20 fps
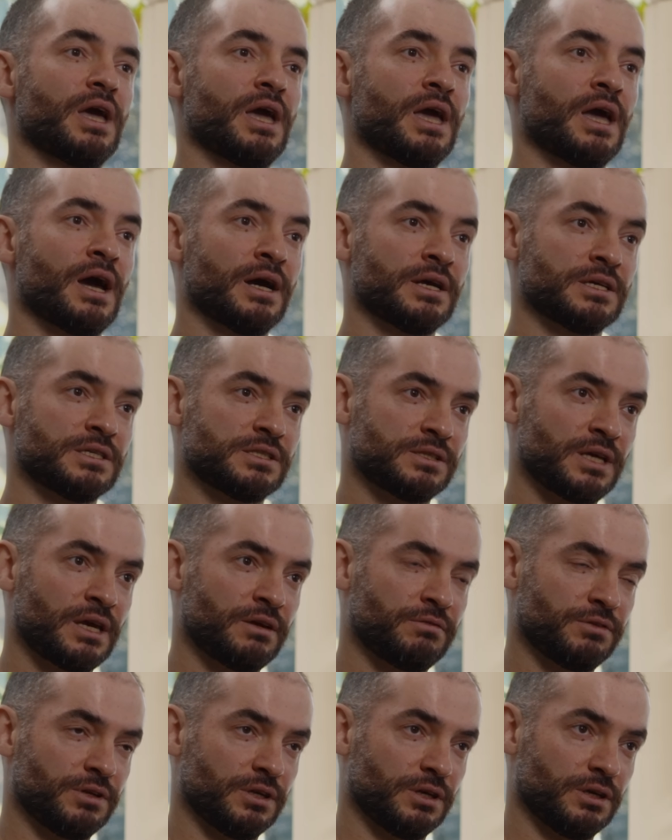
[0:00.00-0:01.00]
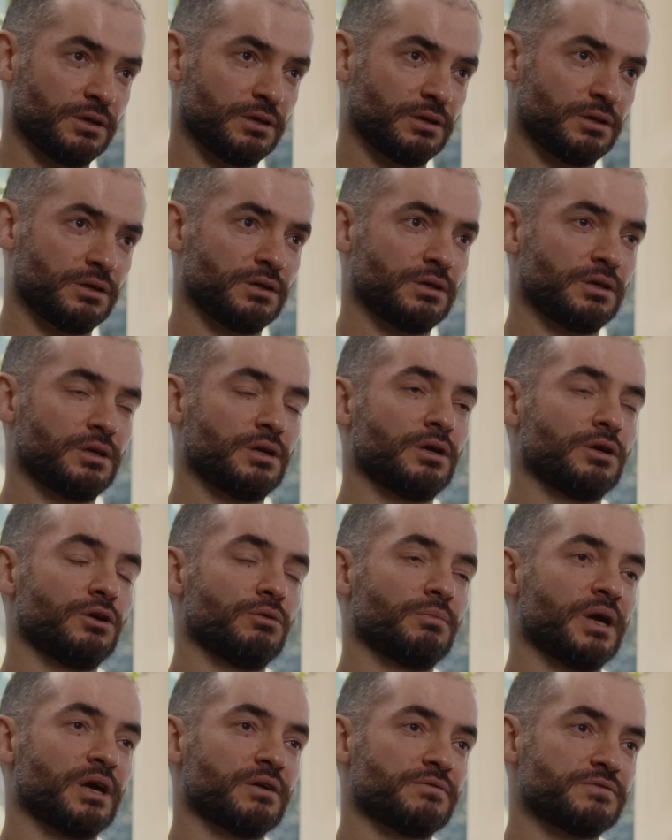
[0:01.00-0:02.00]
AI safety. You
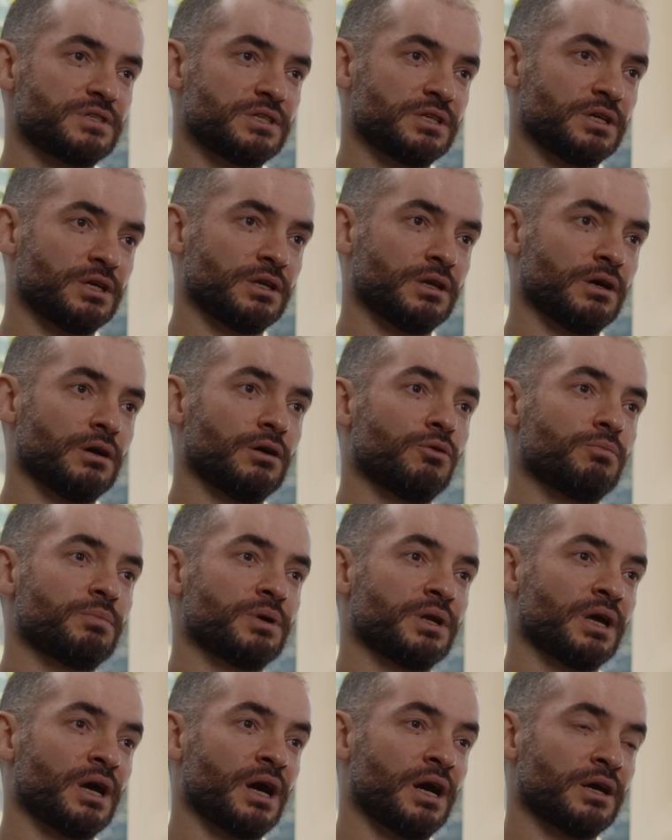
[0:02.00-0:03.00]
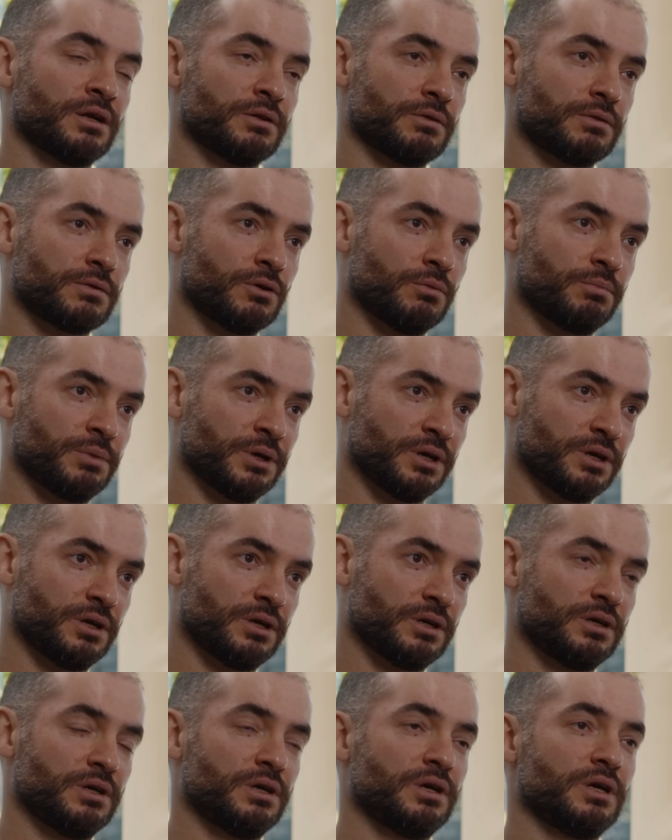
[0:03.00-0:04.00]
may have seen OpenAI and Anthropic